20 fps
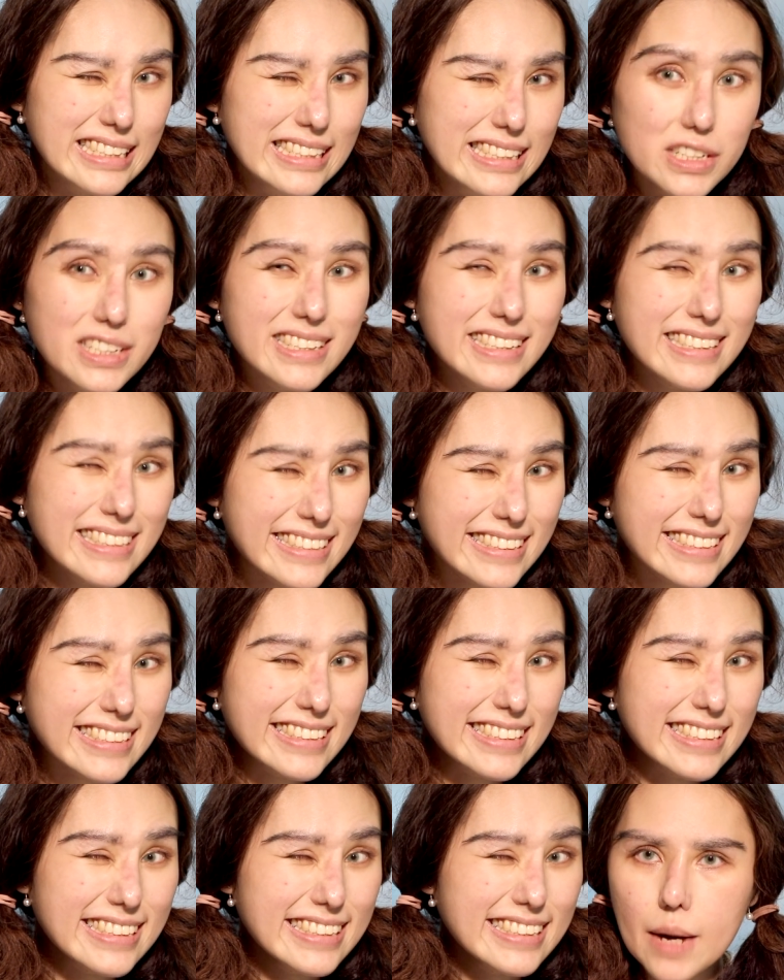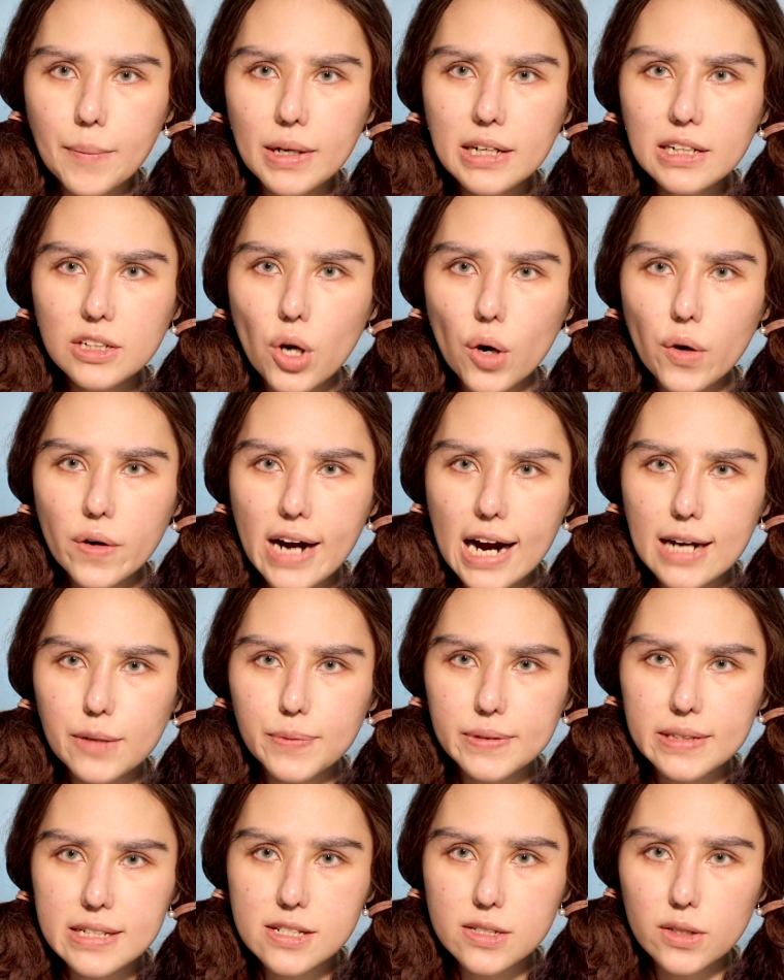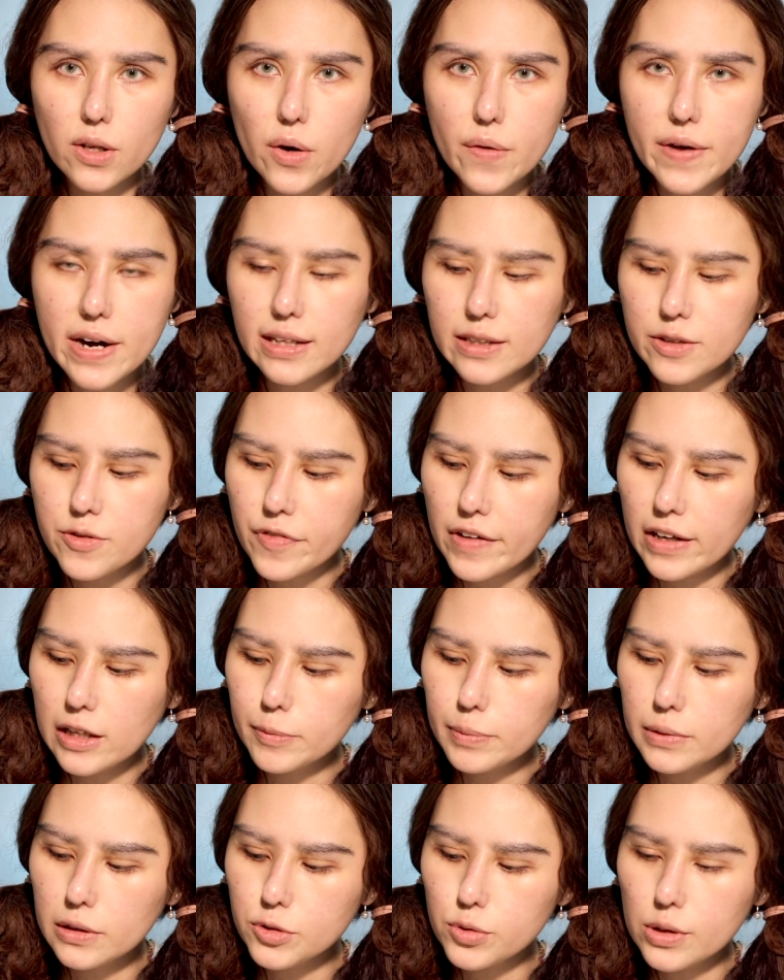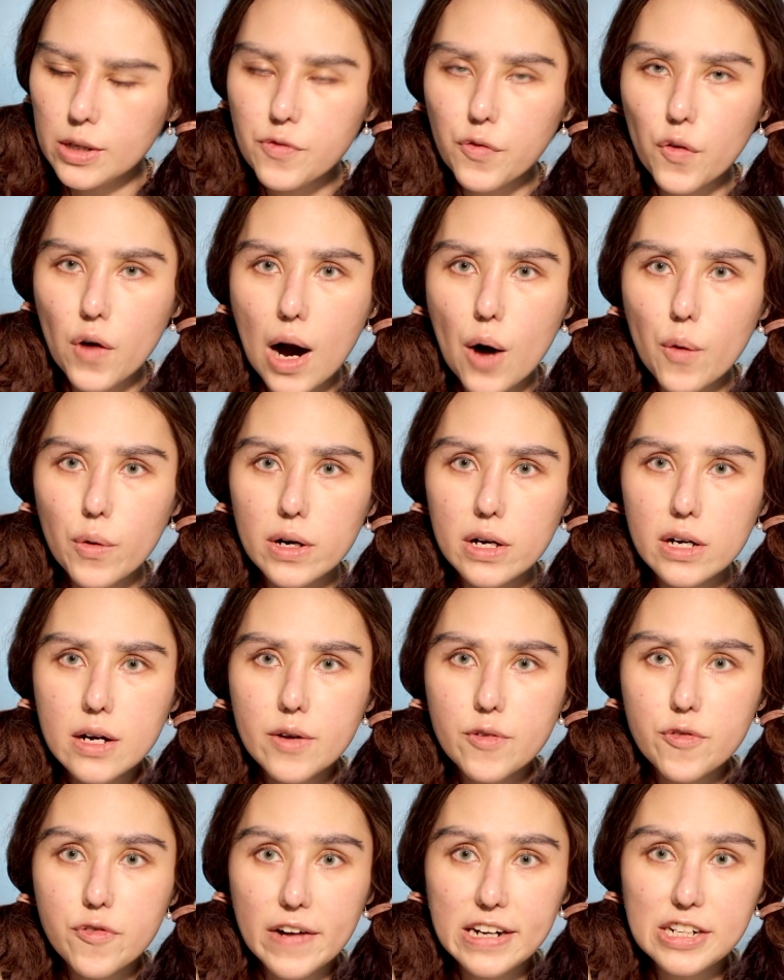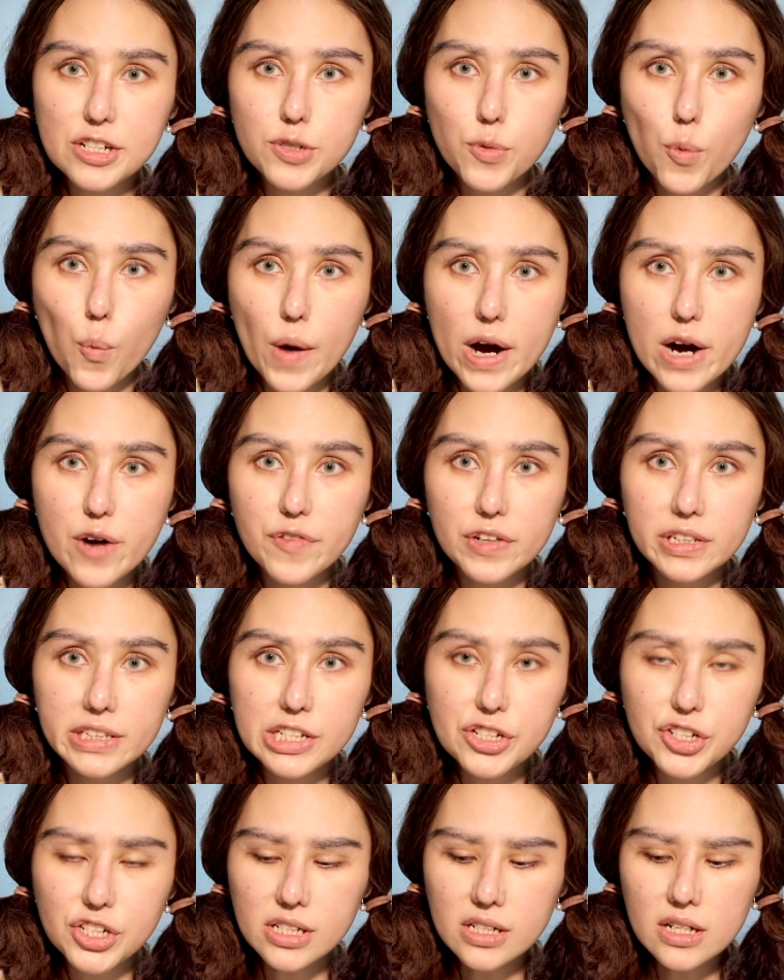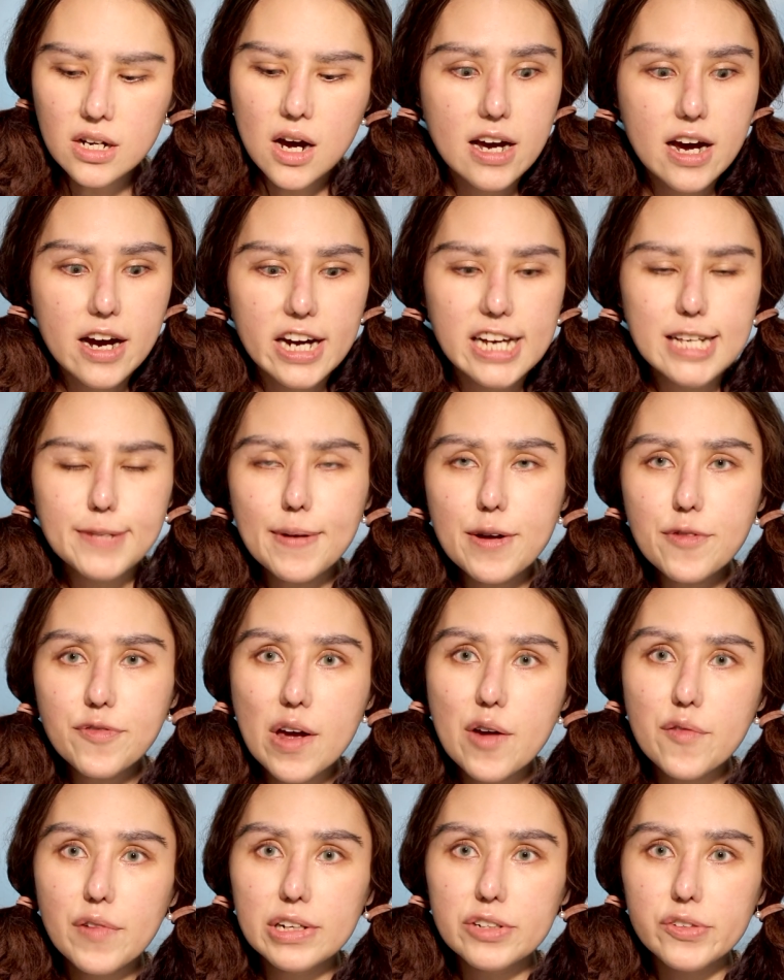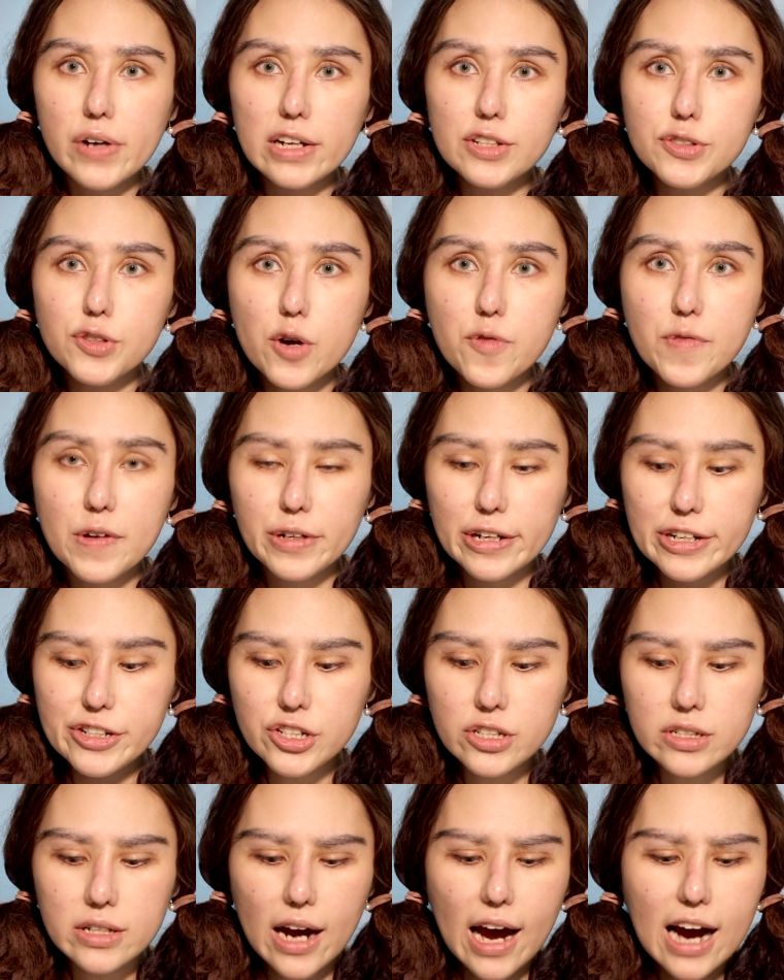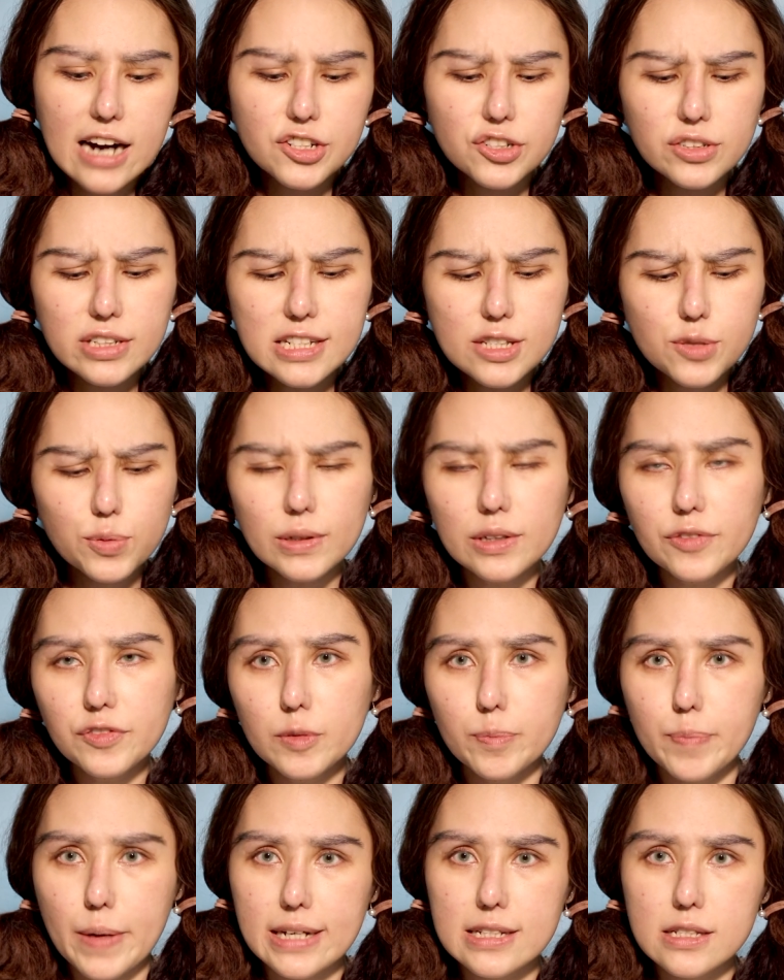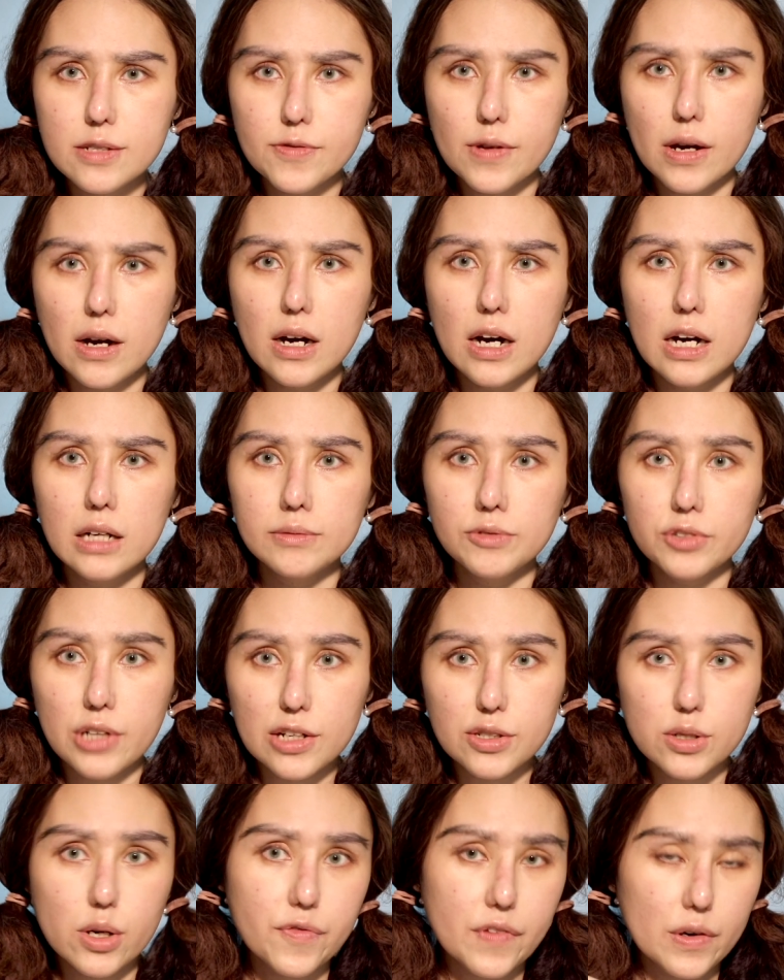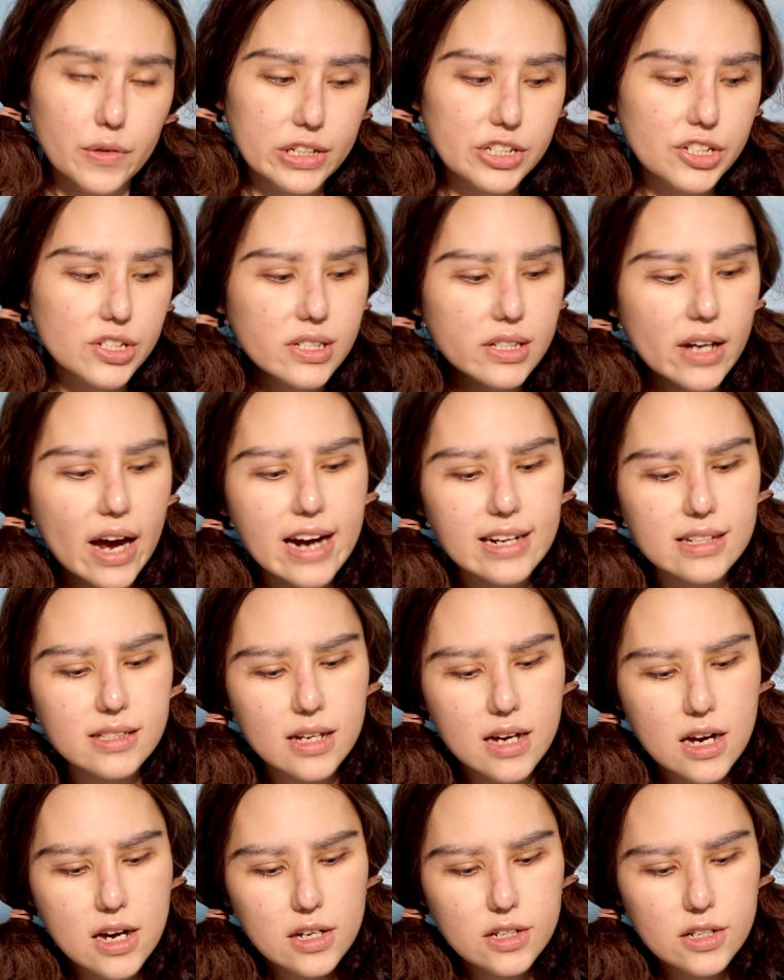I'm gonna go ahead with this L'Oreal Infallible 24-Hour Fresh Wear Foundation. It's my favorite drugstore foundation. Actually, it's one of the best drugstore foundations, guys.